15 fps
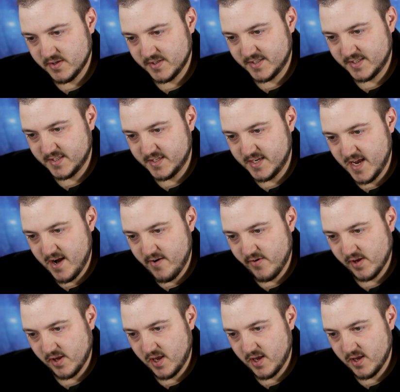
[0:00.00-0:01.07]

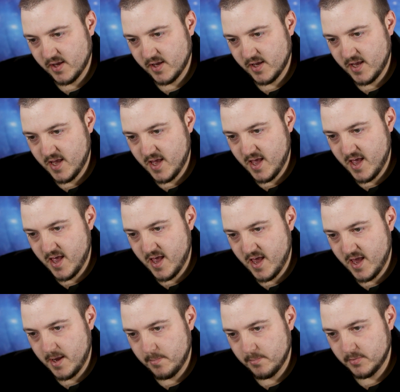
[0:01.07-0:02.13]
staring
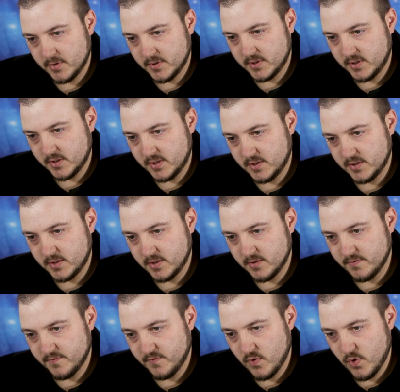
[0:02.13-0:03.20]
aimlessly into
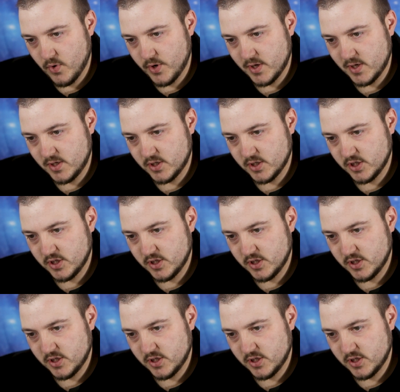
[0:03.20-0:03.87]
the void.